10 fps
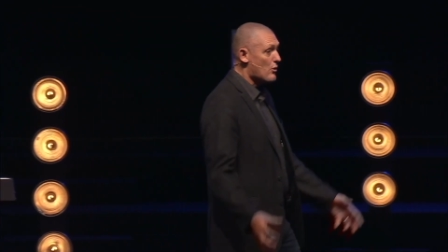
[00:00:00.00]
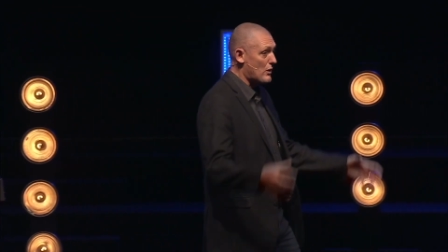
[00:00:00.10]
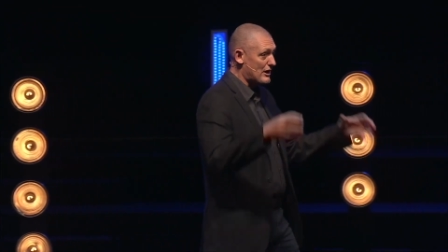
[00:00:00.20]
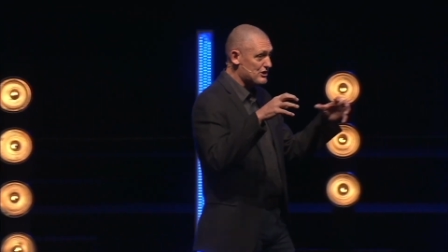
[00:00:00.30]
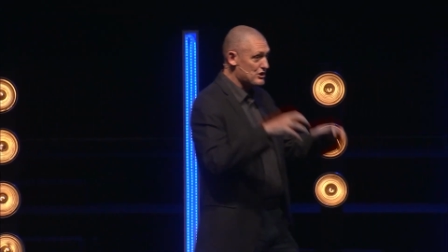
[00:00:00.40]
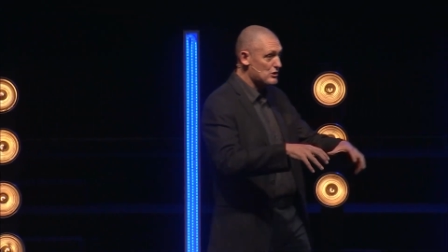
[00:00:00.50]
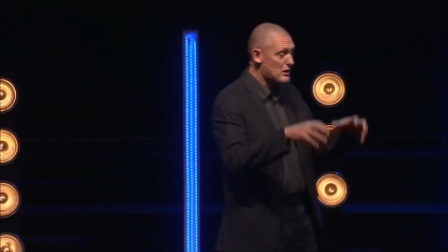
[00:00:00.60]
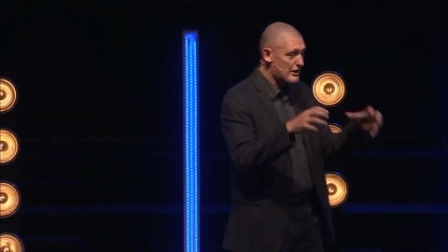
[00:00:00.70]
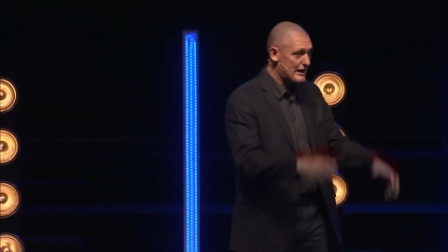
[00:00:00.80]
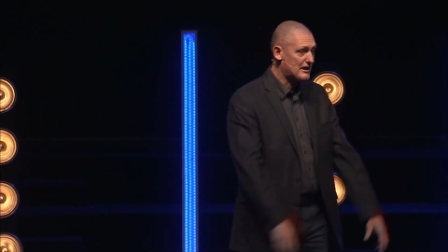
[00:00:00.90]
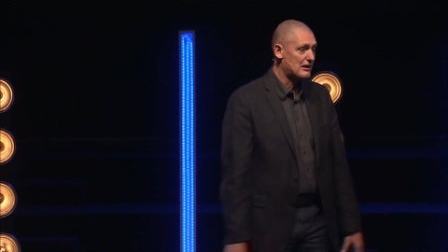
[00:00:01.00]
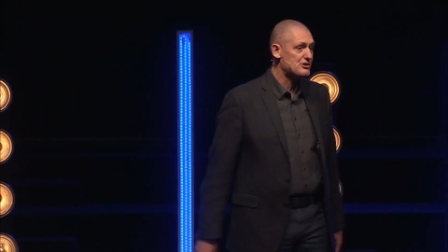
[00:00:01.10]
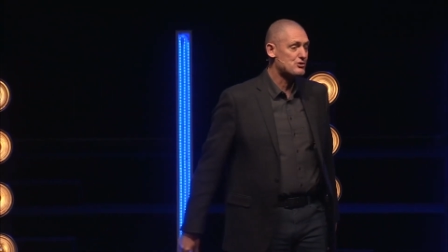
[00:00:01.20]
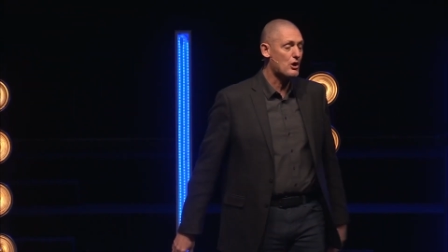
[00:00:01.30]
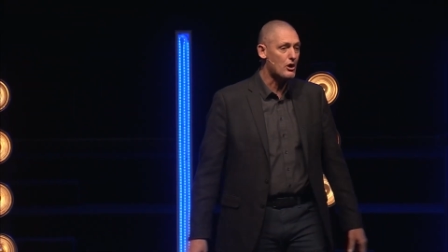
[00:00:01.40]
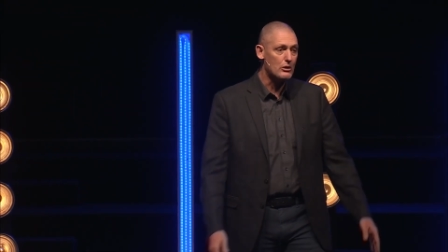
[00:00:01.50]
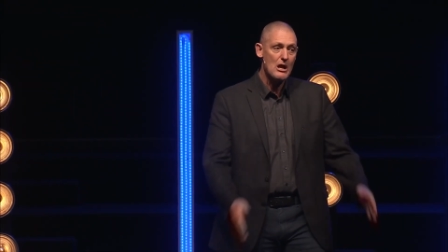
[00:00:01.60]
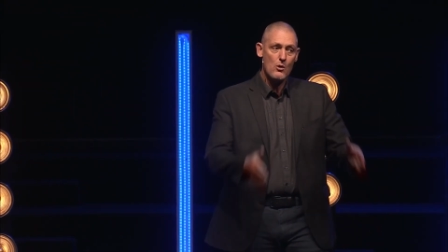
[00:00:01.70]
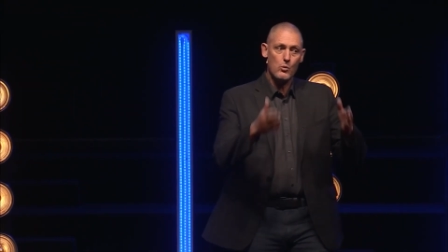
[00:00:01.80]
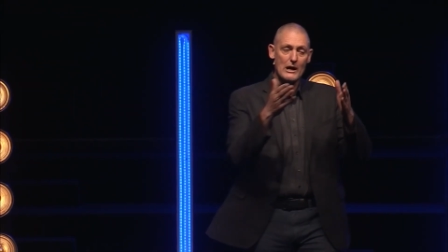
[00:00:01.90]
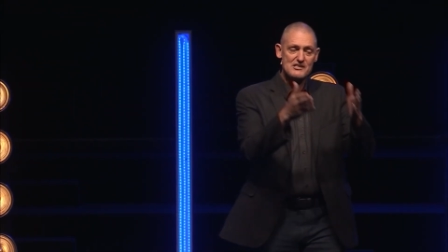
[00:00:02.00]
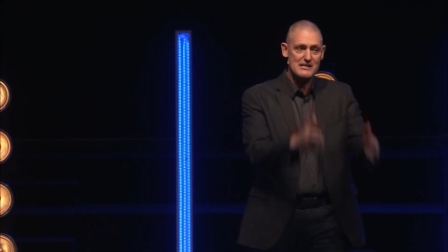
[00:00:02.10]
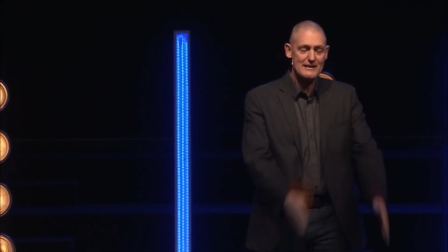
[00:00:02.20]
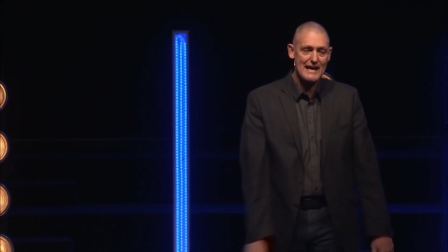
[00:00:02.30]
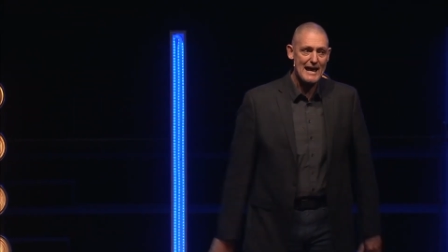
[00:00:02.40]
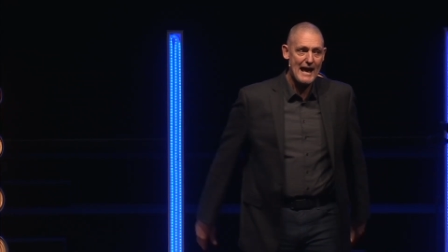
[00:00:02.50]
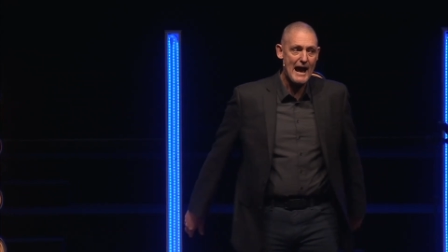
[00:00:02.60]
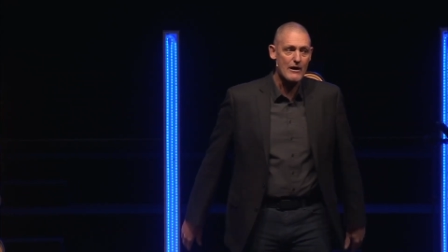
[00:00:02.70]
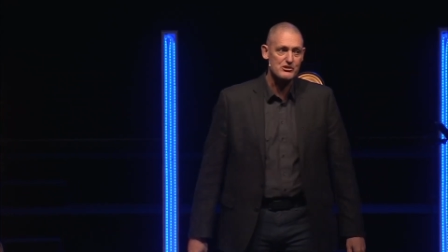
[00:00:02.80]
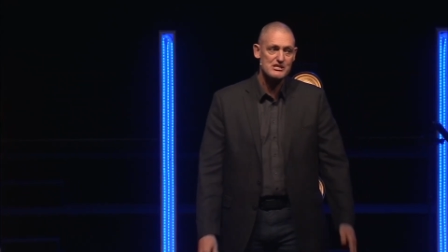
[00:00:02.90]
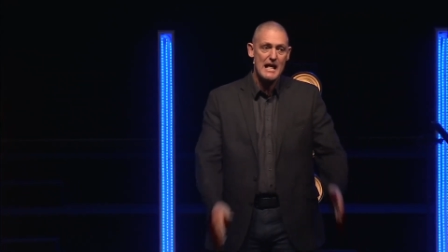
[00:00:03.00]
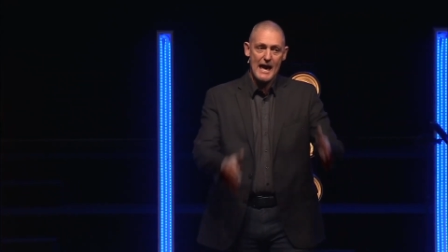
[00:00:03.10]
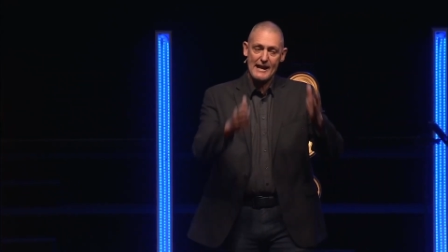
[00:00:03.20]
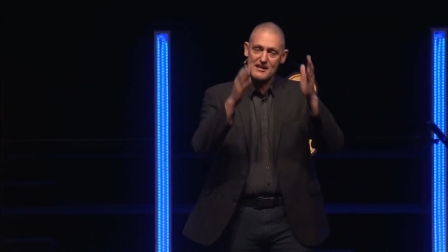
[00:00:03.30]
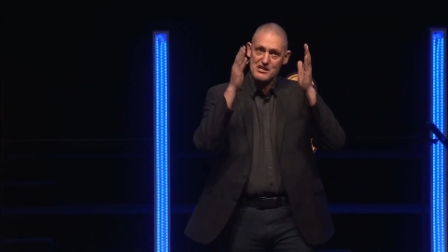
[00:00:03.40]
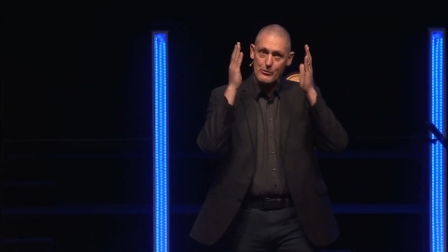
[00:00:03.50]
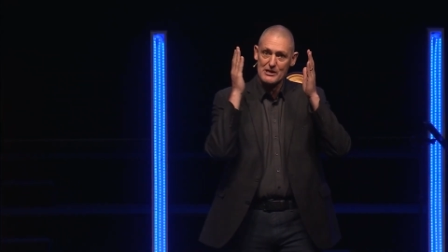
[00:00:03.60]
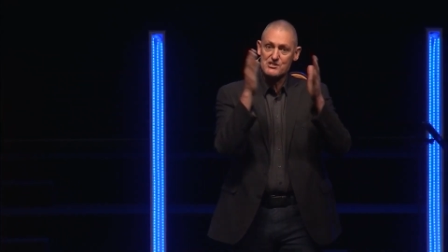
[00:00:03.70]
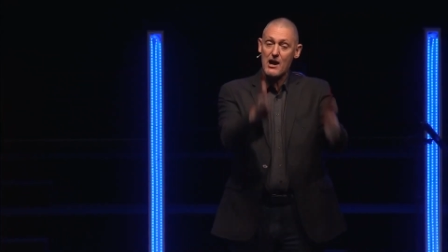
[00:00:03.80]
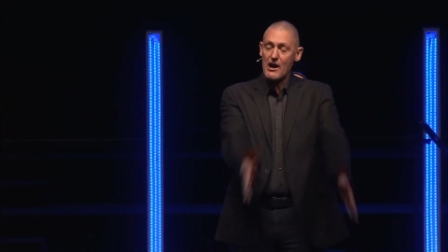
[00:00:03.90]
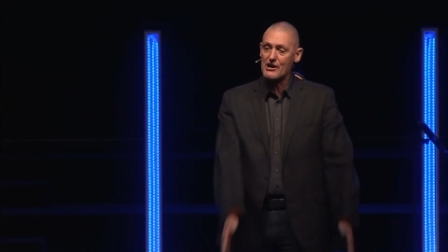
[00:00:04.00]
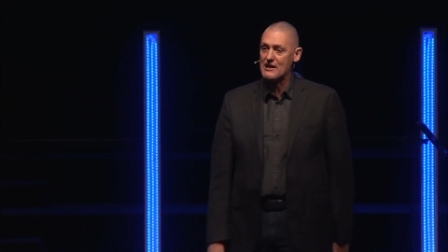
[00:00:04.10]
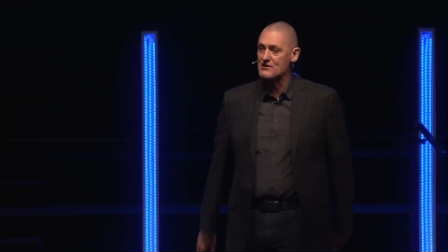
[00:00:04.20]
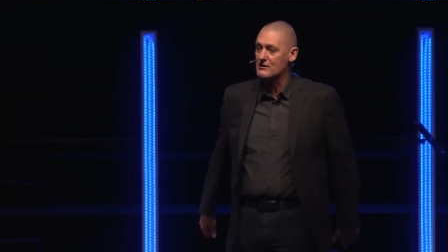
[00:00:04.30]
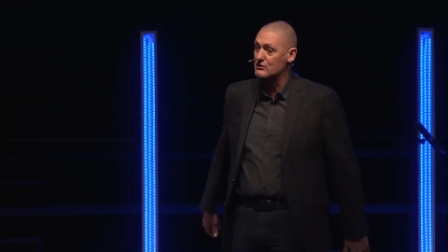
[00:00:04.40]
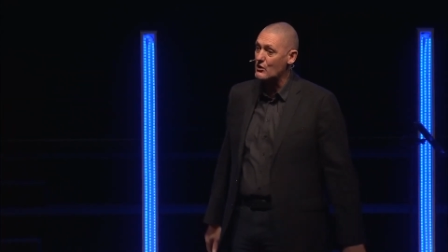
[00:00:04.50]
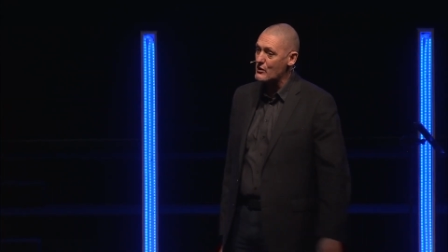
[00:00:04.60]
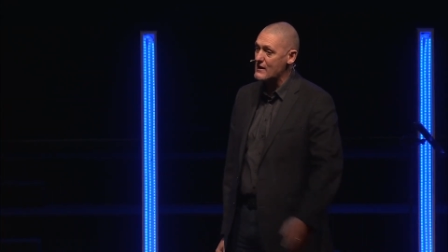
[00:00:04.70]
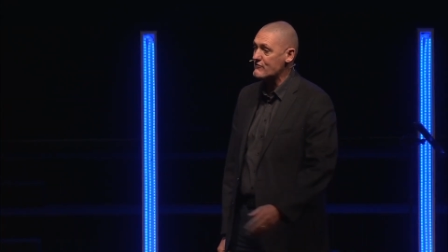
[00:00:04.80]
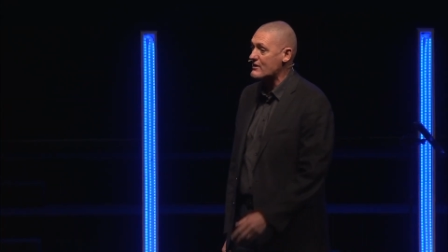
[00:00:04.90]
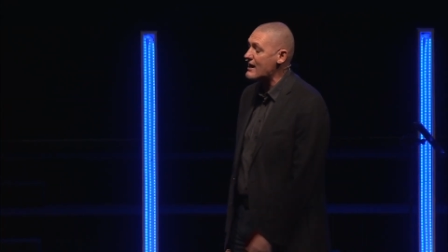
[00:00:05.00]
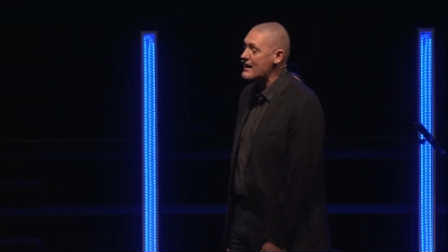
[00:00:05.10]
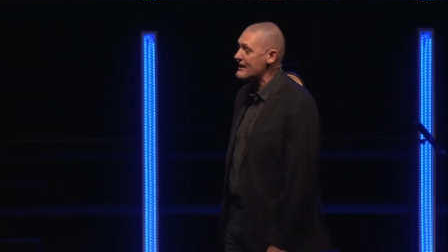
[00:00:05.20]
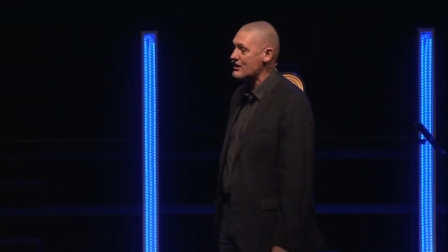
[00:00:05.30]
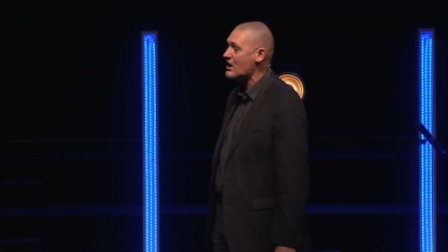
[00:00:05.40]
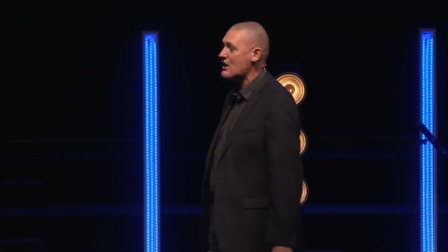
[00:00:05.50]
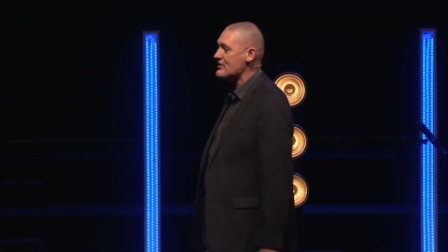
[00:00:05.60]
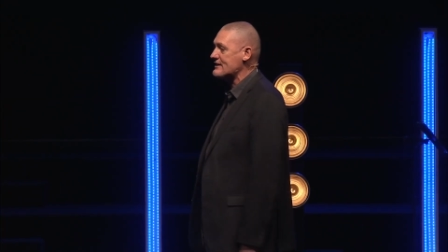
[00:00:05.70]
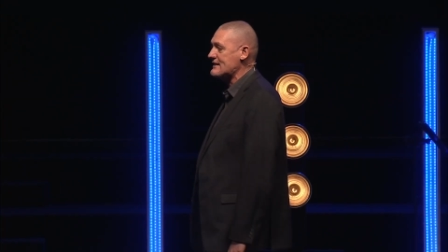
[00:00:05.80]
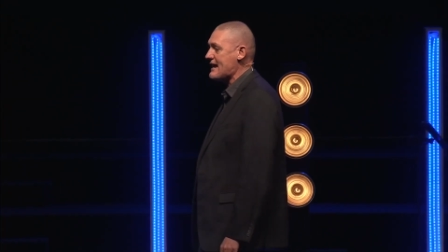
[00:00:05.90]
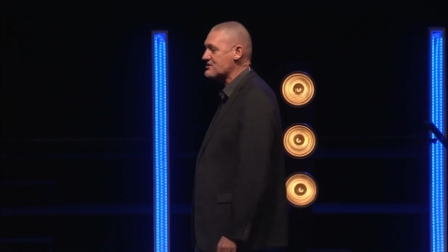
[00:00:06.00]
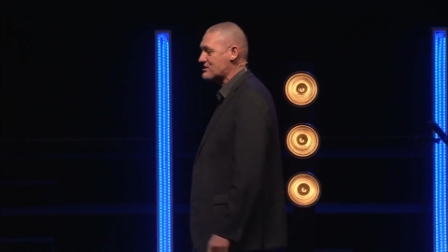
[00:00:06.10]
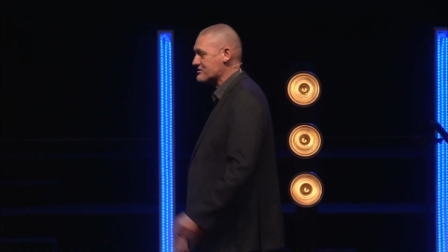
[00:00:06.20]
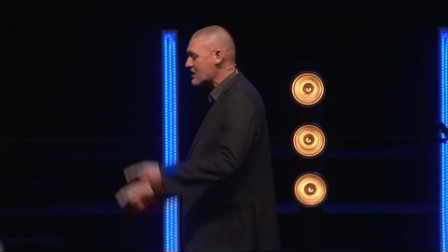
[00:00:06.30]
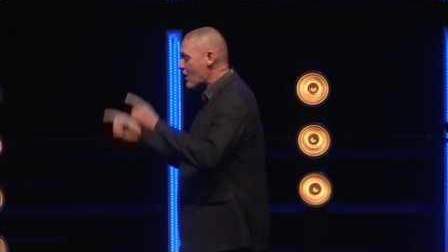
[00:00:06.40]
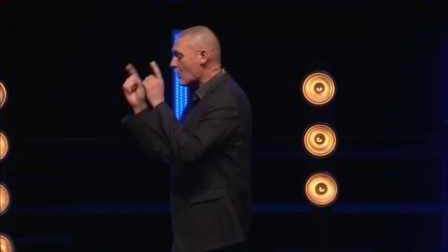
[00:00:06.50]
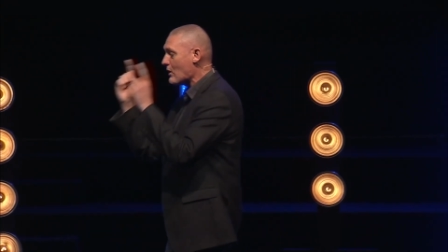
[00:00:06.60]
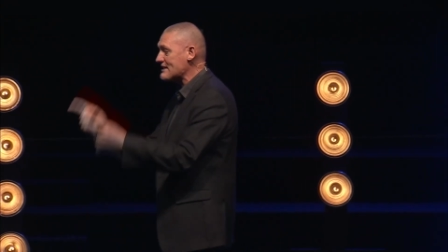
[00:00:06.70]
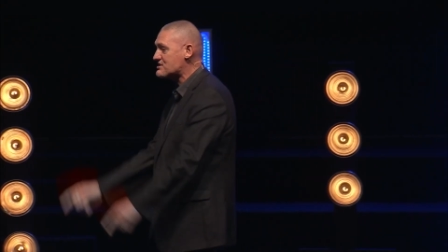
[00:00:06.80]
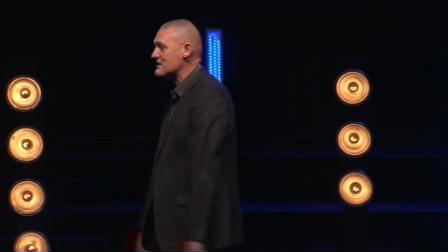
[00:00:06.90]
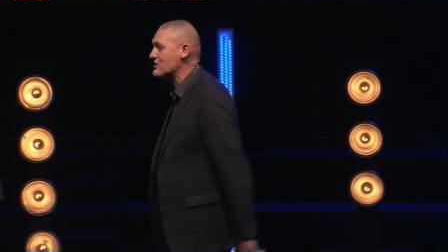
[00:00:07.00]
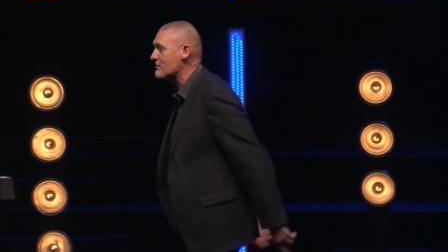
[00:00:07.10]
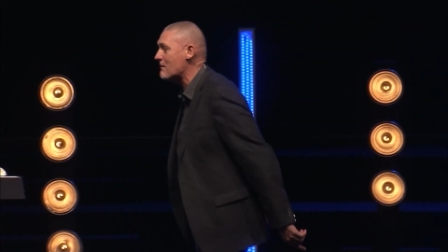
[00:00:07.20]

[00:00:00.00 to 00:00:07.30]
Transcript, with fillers: where you are in control, what's in that house? And is it retarding the glory of God in all the nations? What's in your